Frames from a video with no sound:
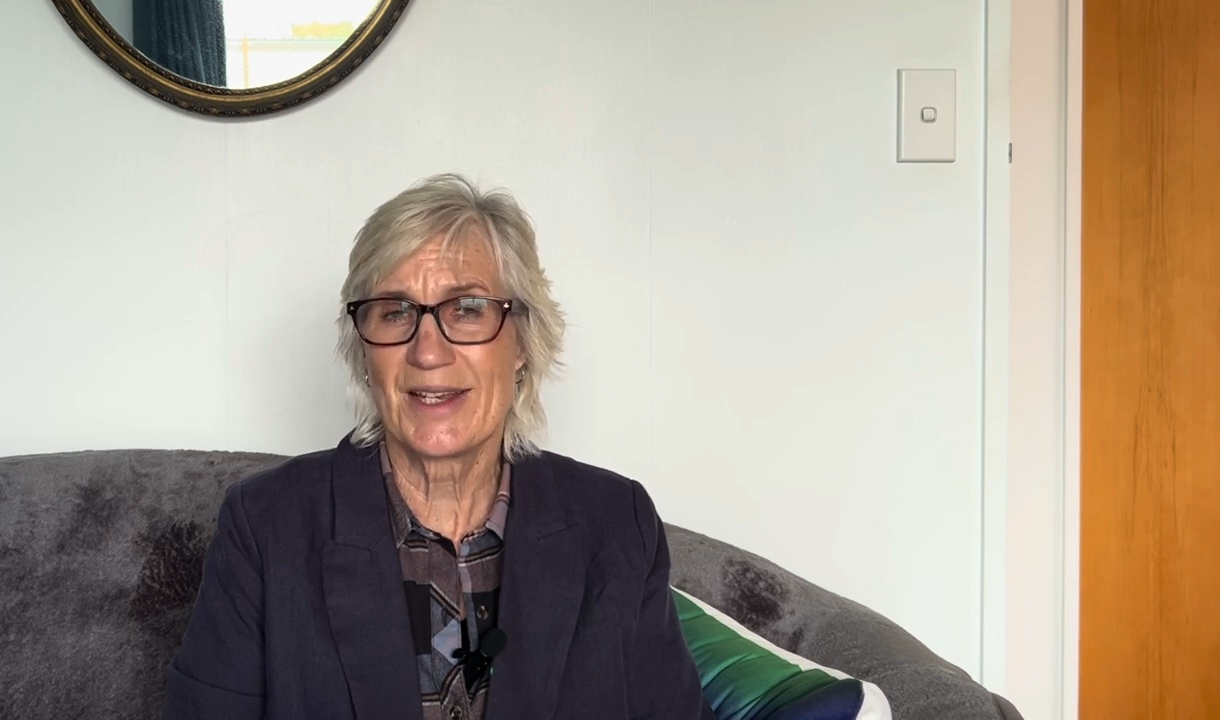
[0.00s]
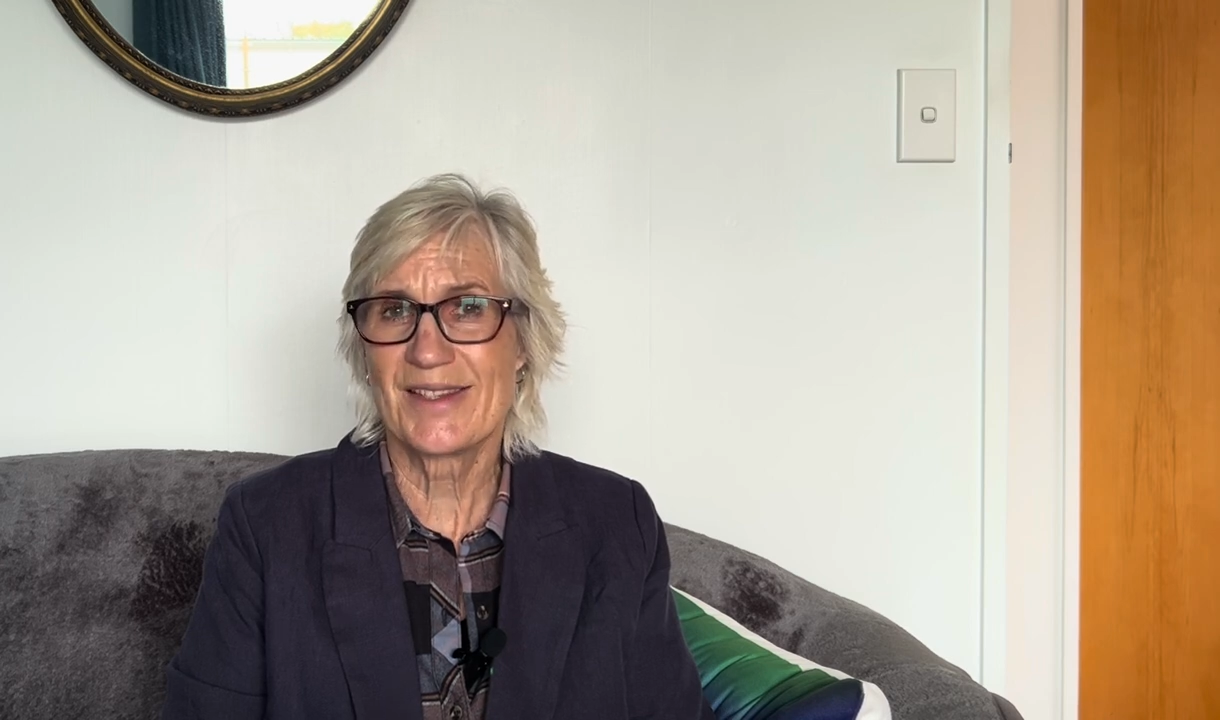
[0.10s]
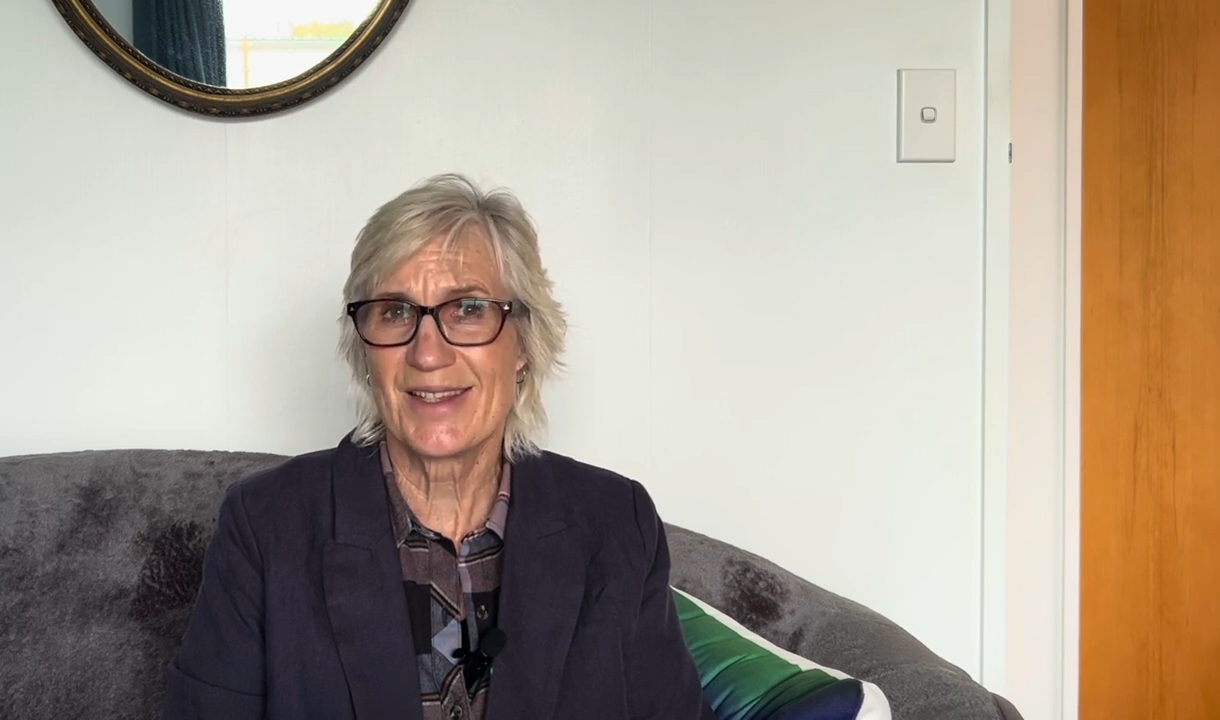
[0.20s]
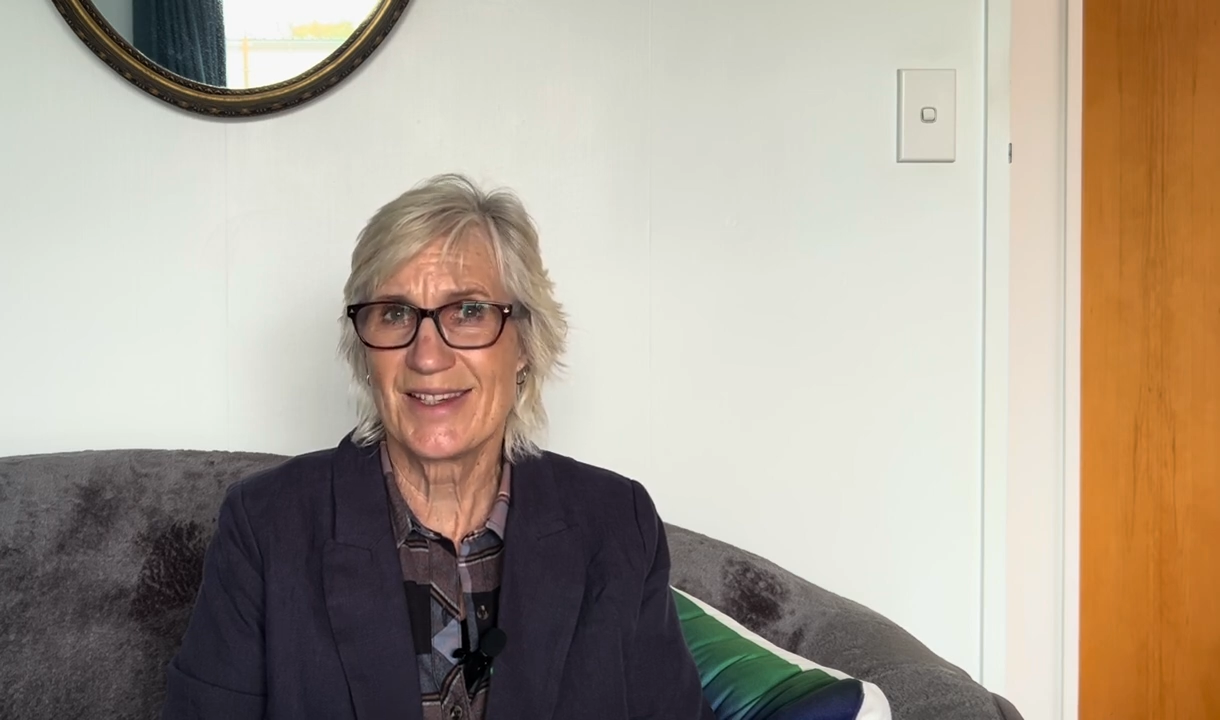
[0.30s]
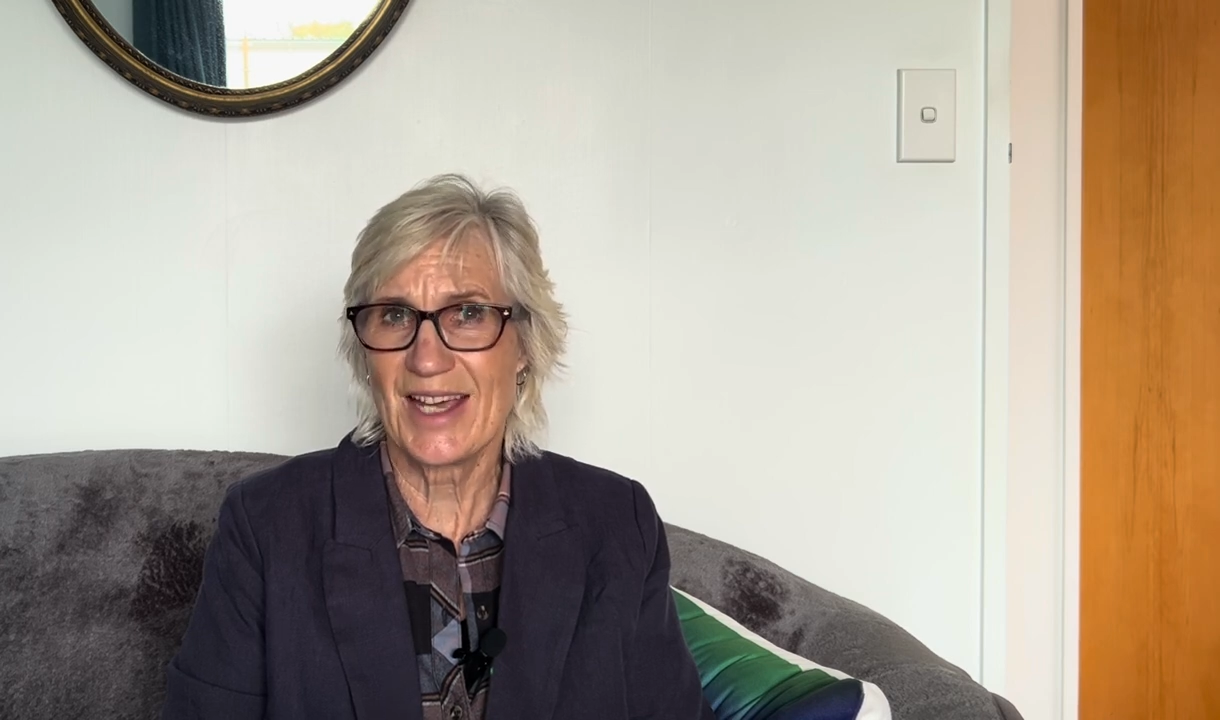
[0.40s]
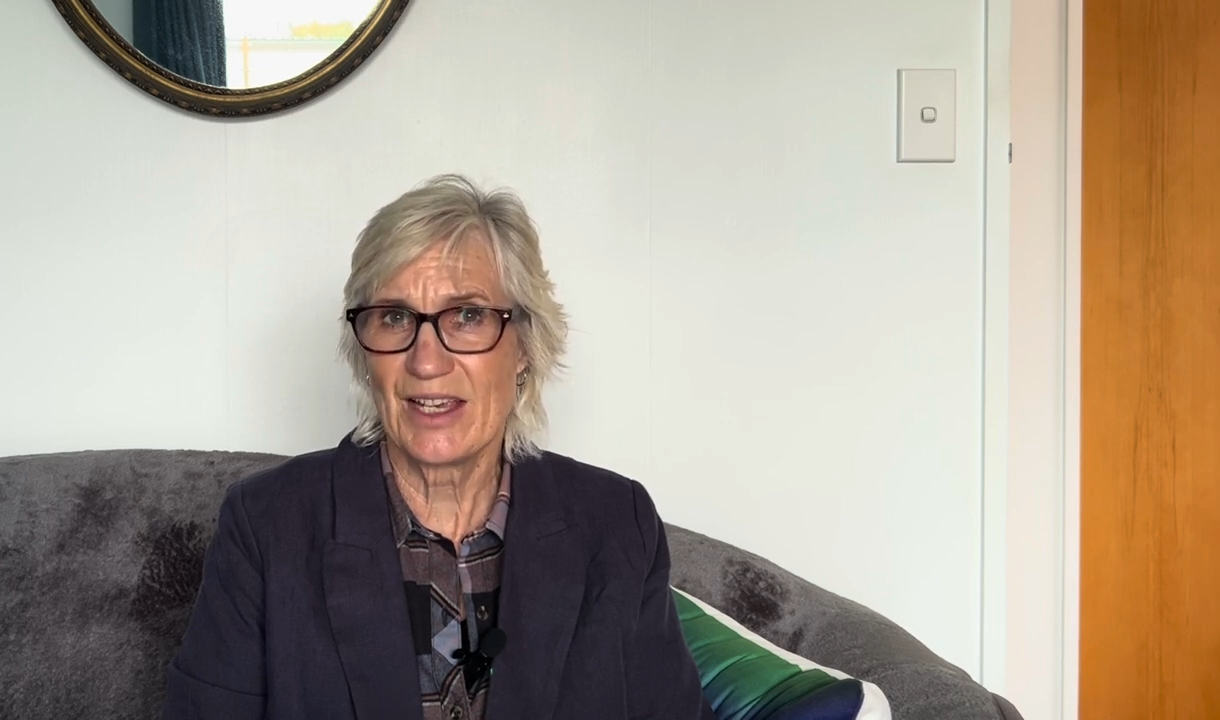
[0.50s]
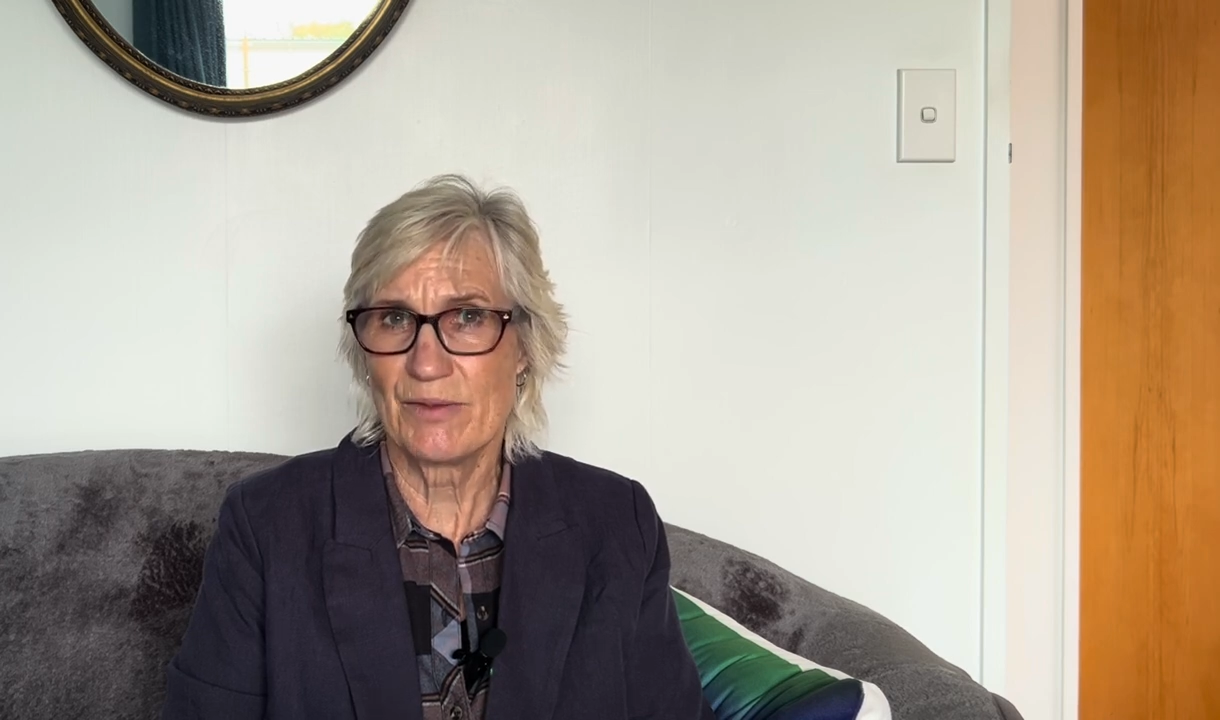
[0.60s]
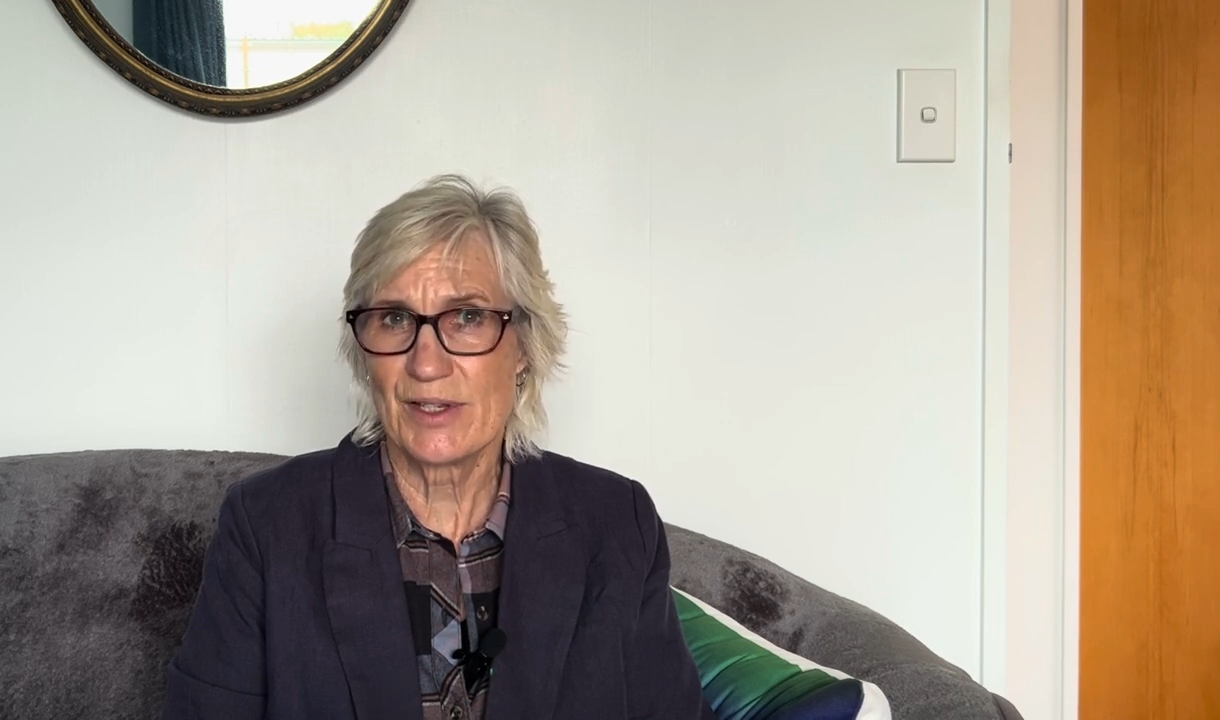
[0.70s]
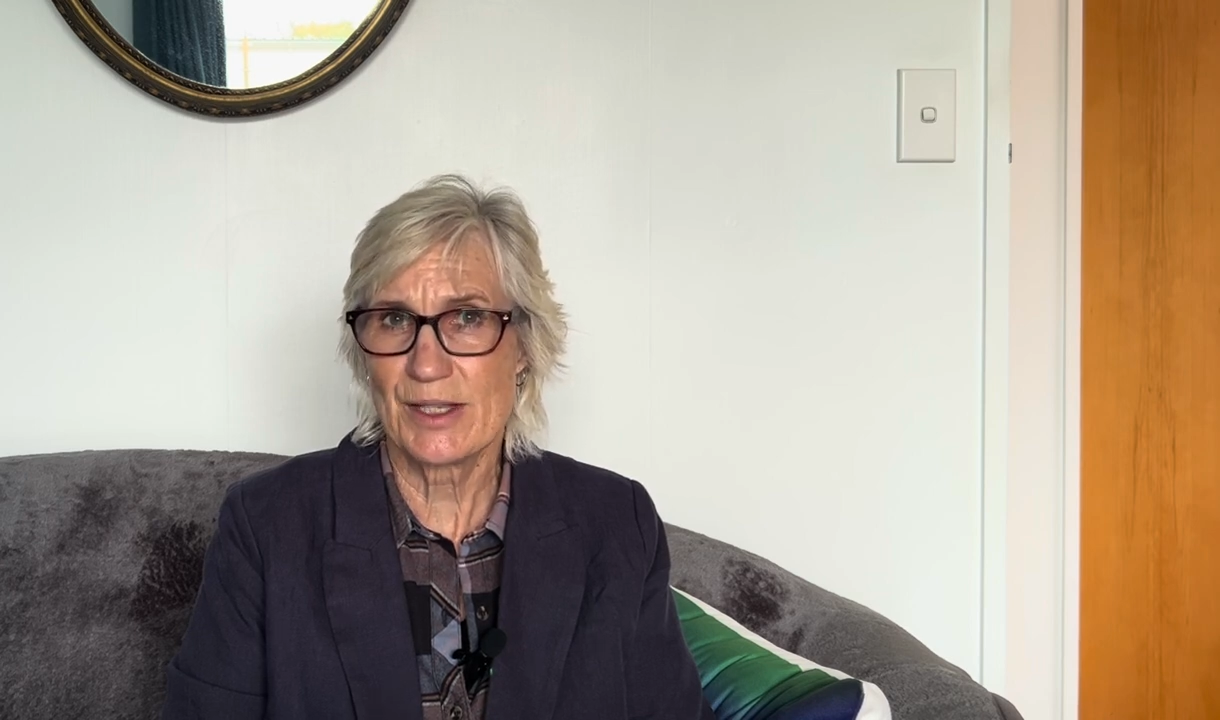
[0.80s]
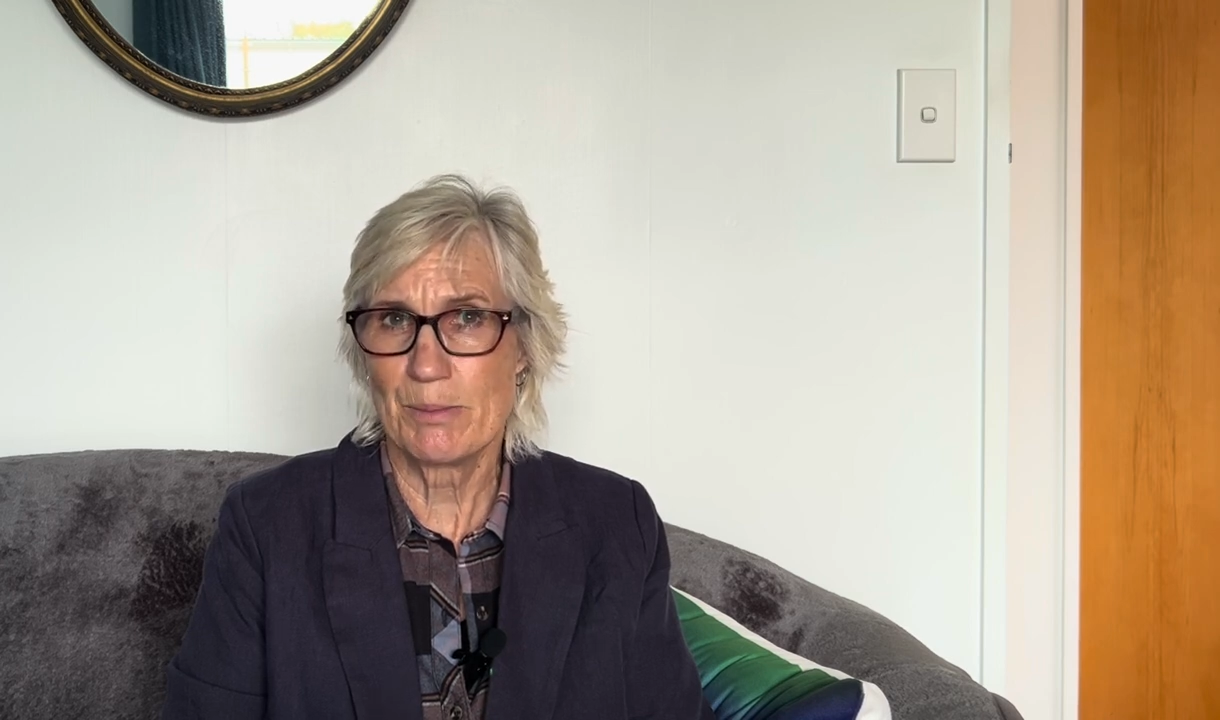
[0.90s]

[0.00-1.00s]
is the Davis